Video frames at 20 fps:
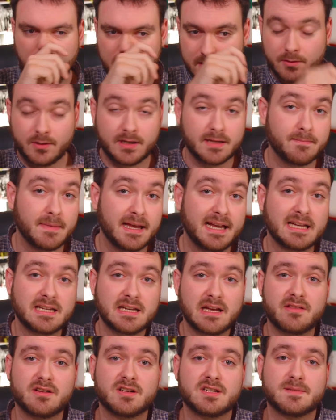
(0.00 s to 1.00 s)
You can make
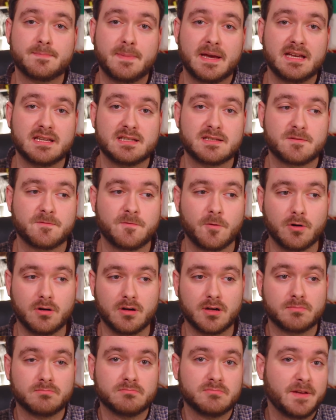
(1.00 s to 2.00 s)
another space
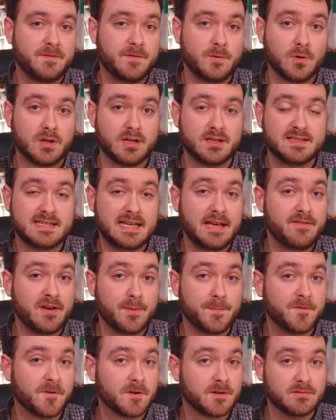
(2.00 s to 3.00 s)
for if you want to save
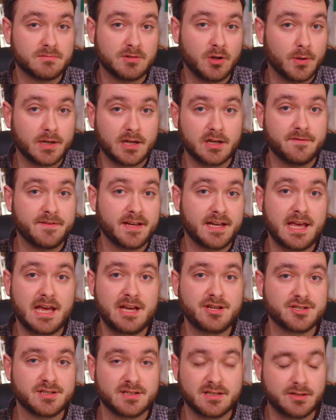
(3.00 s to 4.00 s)
up for going on a
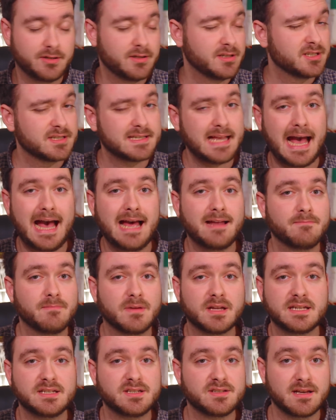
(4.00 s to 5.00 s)
vacation, and you can just add
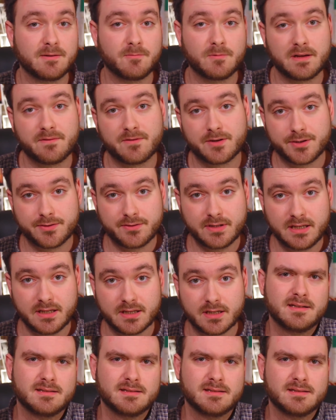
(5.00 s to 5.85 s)
money to that whenever you need,